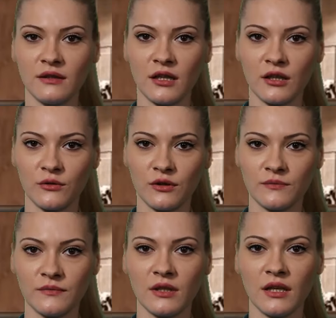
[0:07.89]
enforced
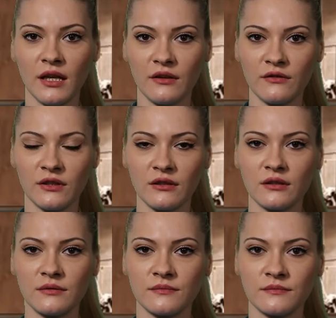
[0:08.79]
male chastity by
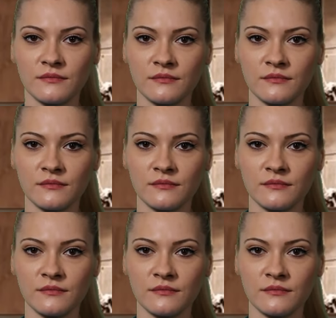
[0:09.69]
women.